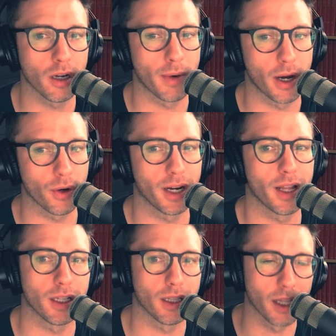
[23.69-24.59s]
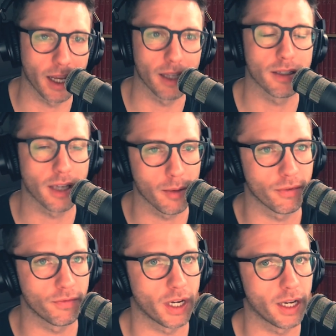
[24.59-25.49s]
about kind of the landscape
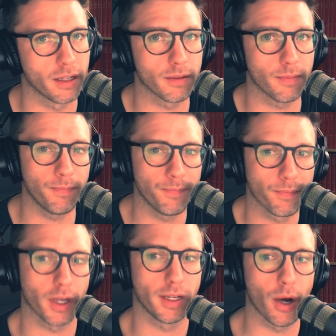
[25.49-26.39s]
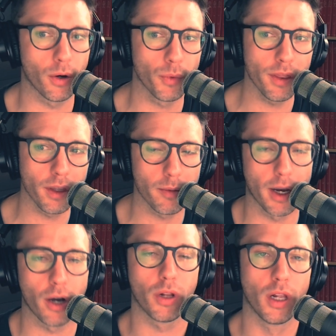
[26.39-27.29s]
of diets. Now, when we think
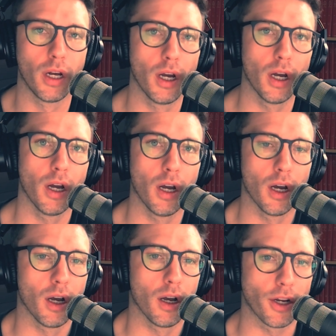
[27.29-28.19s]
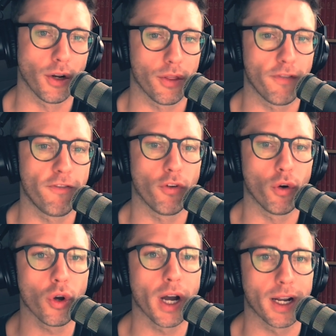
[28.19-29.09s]
about the
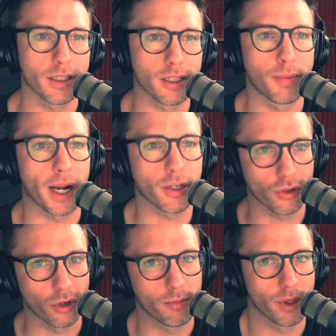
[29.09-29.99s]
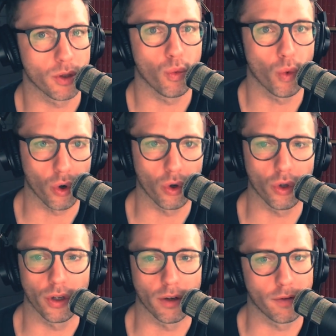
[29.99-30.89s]
full kind of spectrum in the
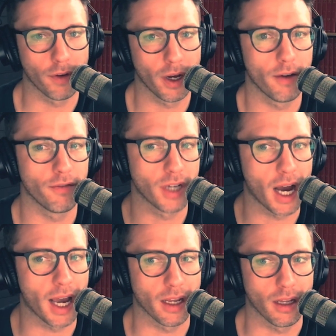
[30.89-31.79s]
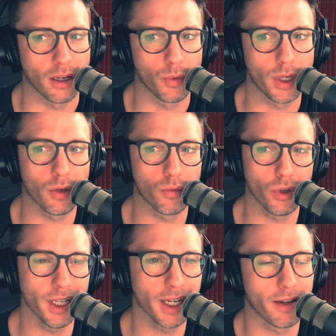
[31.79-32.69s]
world of dieting, we can
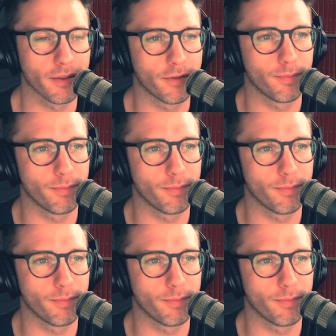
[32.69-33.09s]
really kind of